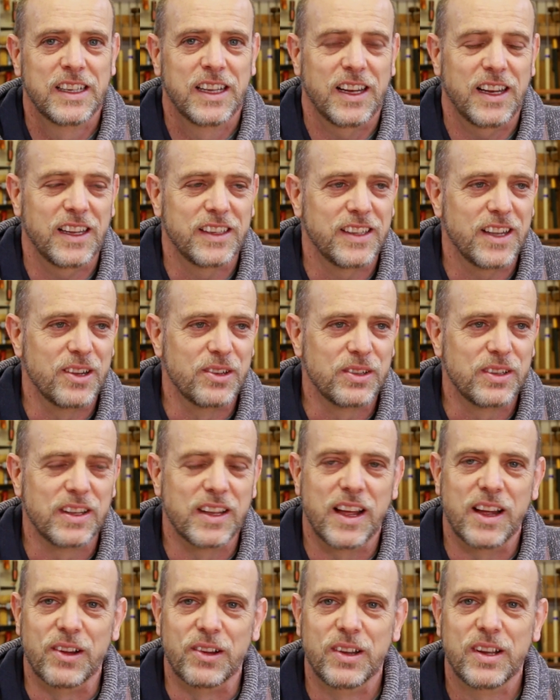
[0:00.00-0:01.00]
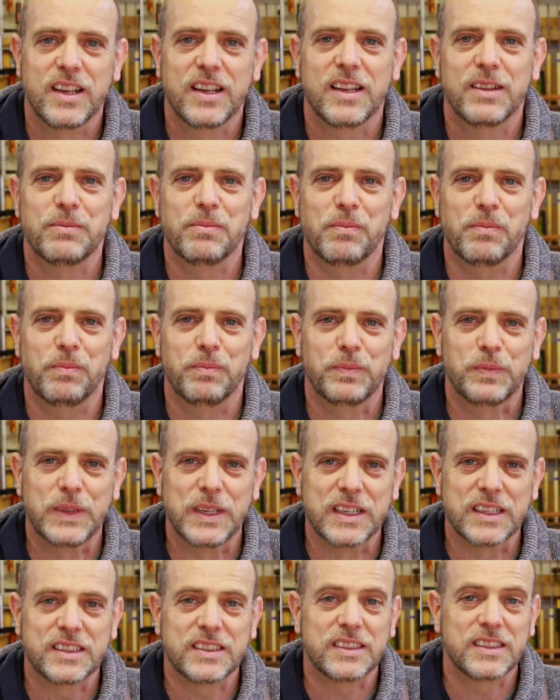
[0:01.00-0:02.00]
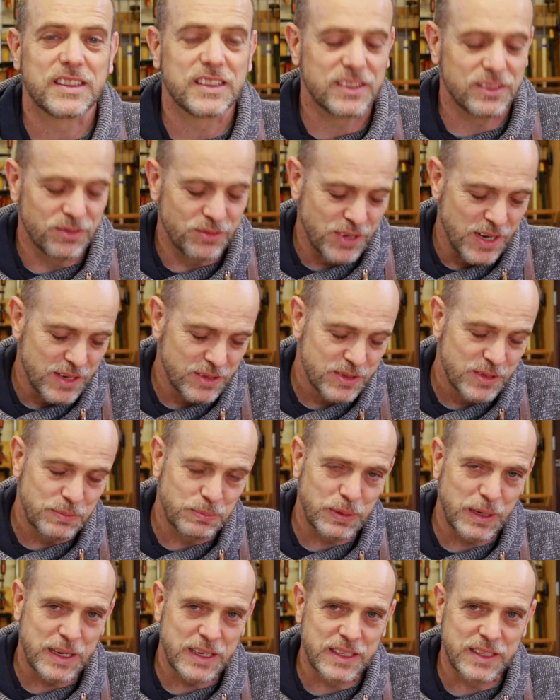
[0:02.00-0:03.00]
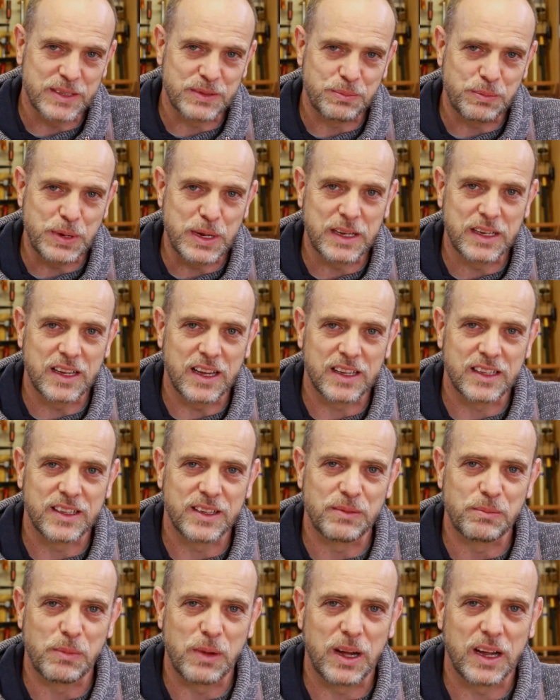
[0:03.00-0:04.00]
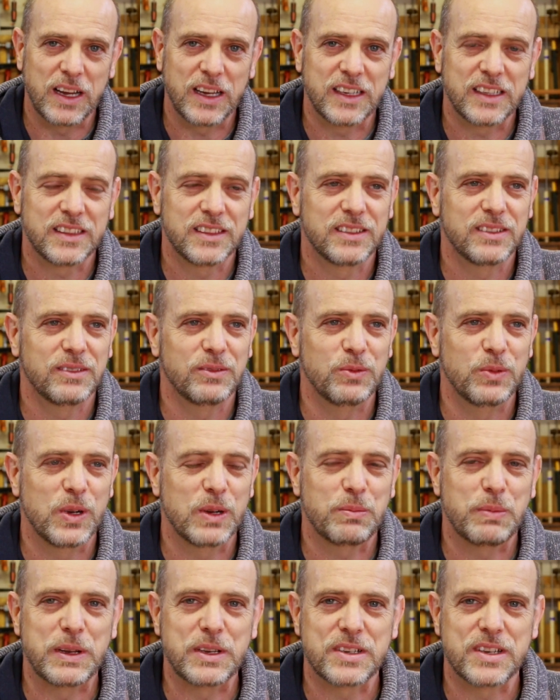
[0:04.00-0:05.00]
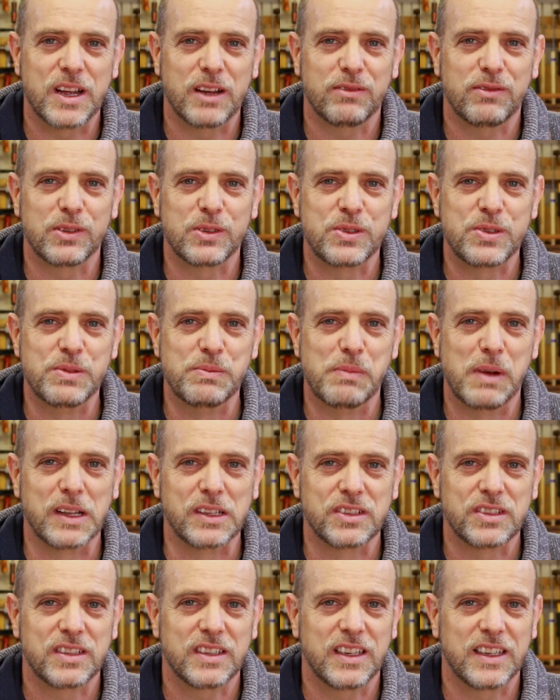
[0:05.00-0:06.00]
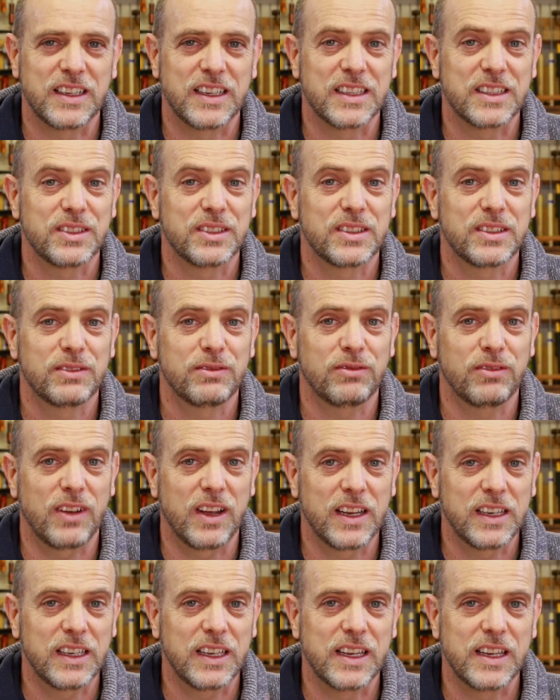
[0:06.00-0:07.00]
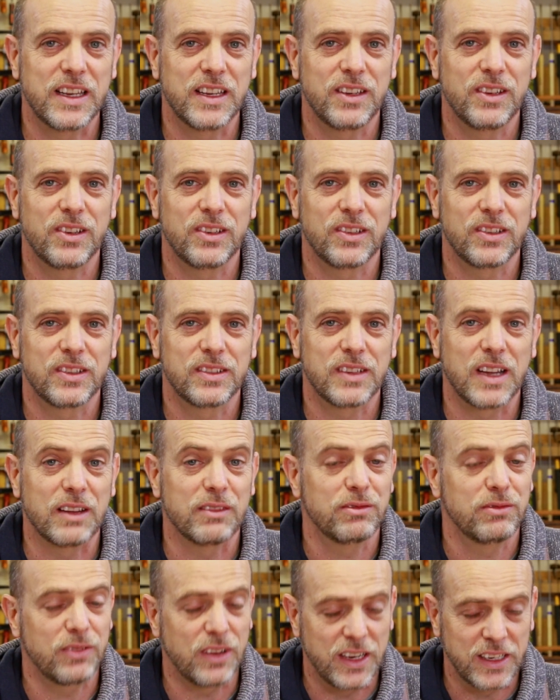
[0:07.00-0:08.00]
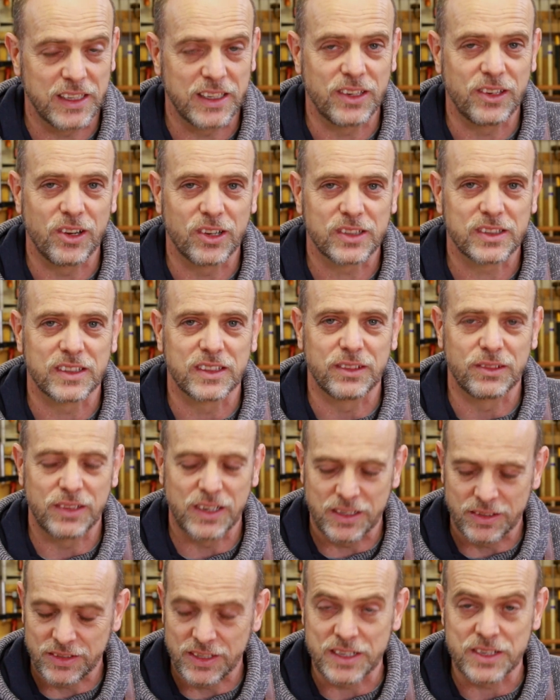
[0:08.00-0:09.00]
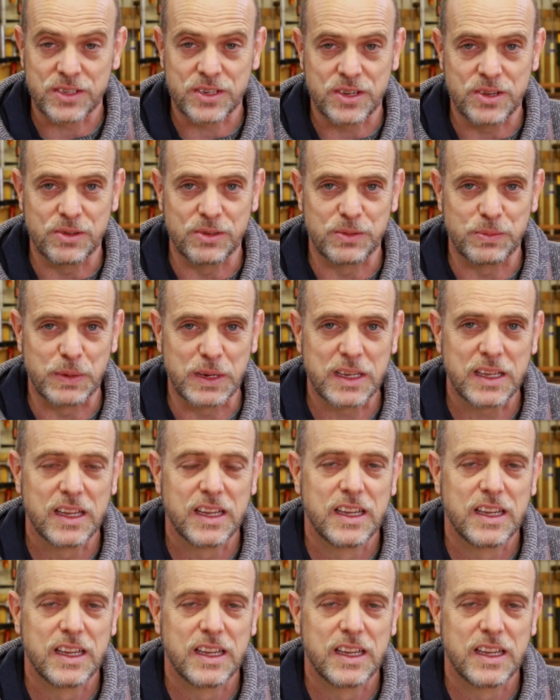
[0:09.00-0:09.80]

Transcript: I don't know. This router plane has been under my workbench now for 2 months, and I've finally gotten around, excuse me,